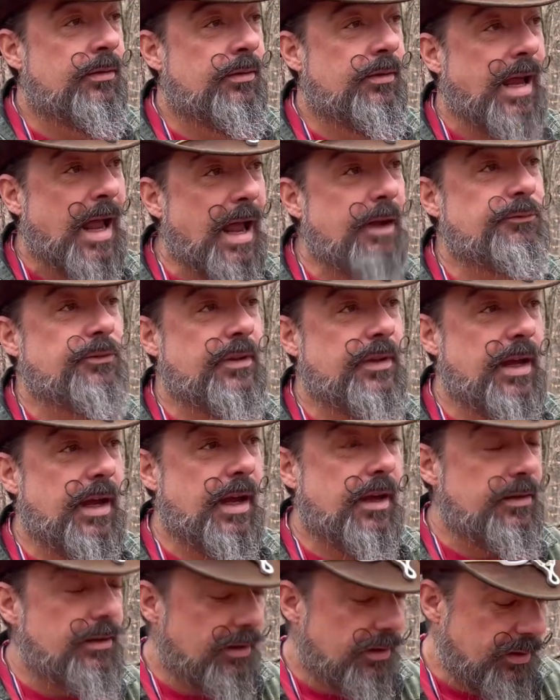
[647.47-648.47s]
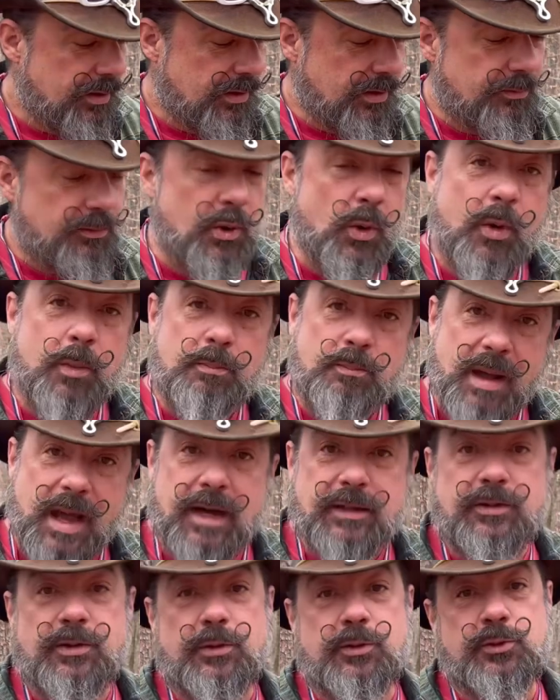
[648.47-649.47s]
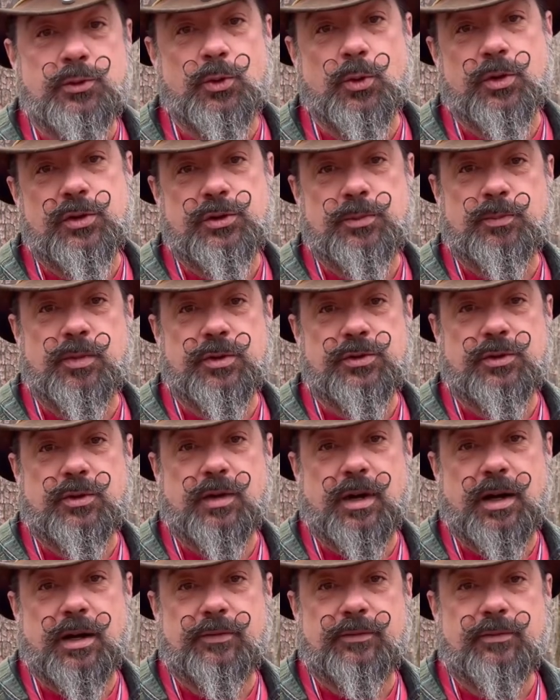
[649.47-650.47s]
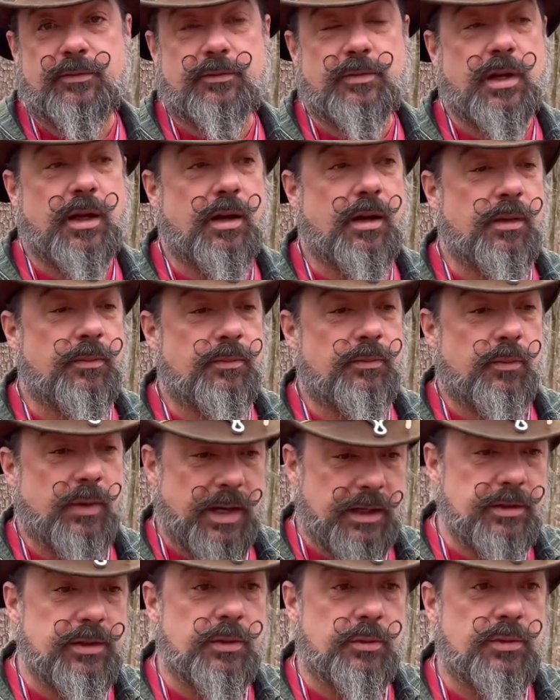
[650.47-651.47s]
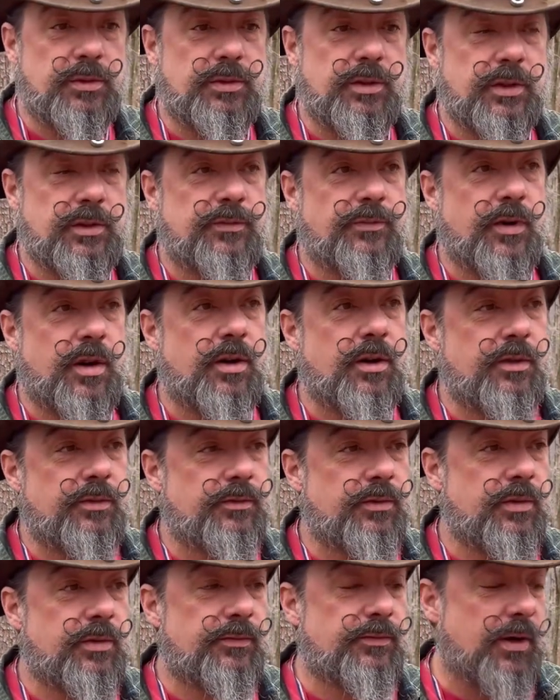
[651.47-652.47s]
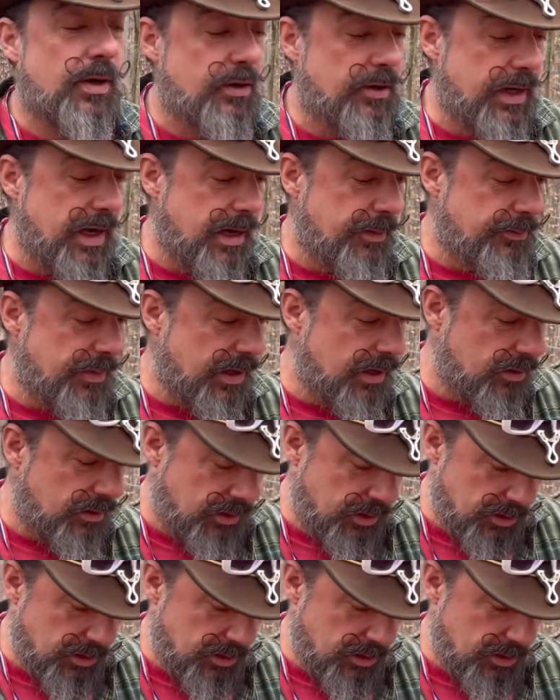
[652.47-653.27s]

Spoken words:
after that, going back to the Georgia Bushcraft, well, actually it was this fall for the fall camp out,